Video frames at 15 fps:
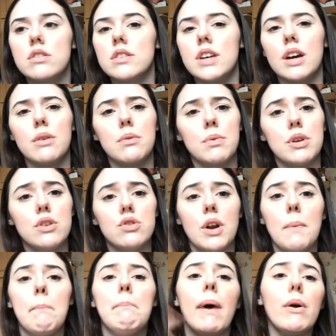It helps when you're trying to
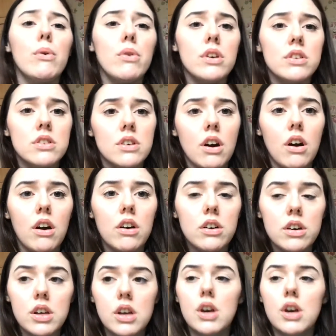belt a song